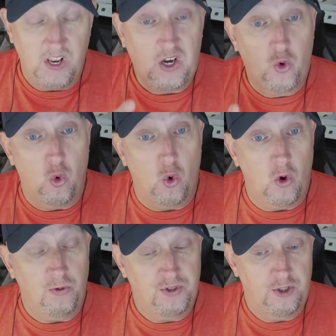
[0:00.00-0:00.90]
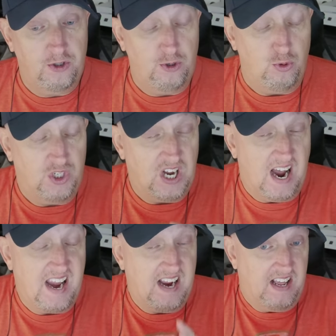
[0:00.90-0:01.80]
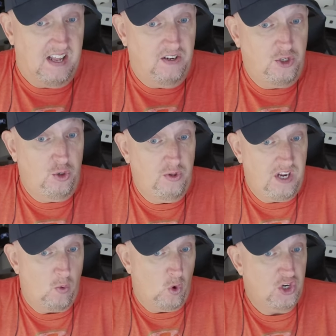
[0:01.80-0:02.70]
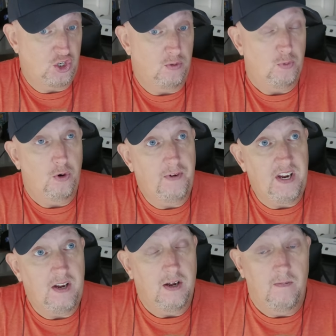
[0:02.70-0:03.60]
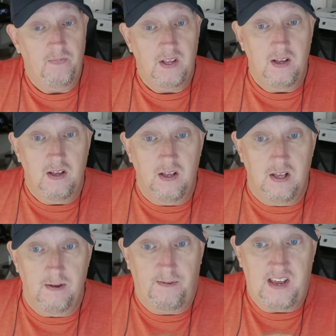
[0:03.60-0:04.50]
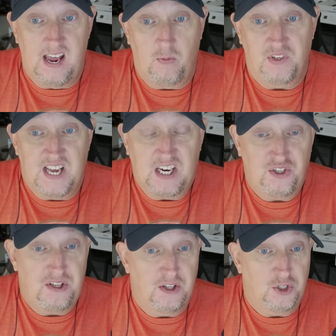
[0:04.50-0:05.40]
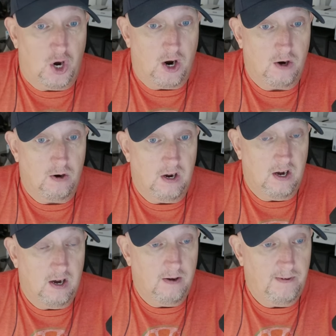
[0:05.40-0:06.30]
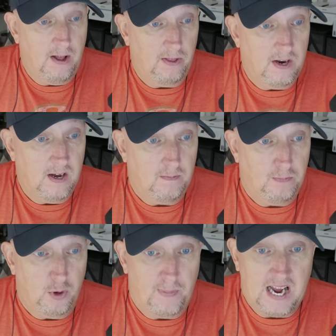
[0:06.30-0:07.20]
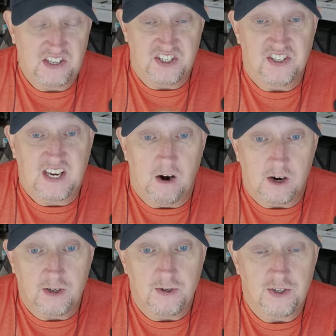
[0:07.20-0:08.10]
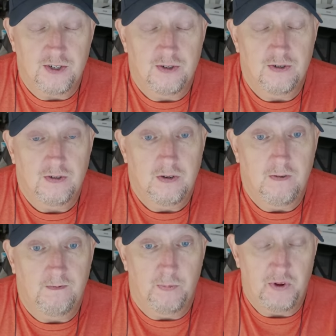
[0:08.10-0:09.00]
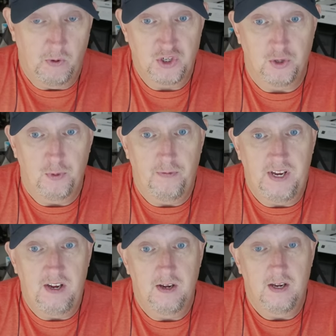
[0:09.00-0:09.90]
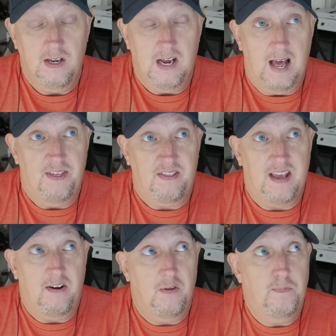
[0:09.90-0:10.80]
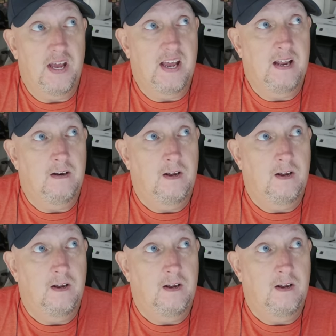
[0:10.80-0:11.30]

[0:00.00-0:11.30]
cool to tie it into the original movie if Kate was actually the daughter of Helen Hunt and Bill Paxton's characters from the original movie. I think that would have been,